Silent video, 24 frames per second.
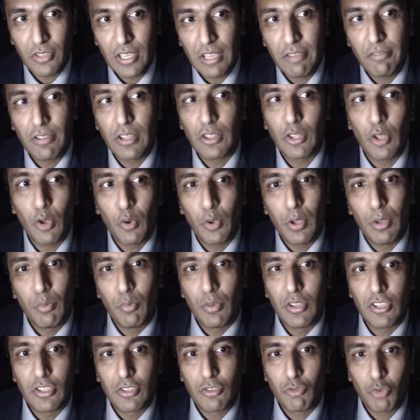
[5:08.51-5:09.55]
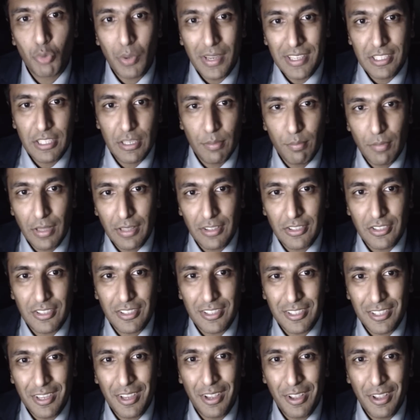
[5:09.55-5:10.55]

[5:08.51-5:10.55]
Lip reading: even though it was 20 months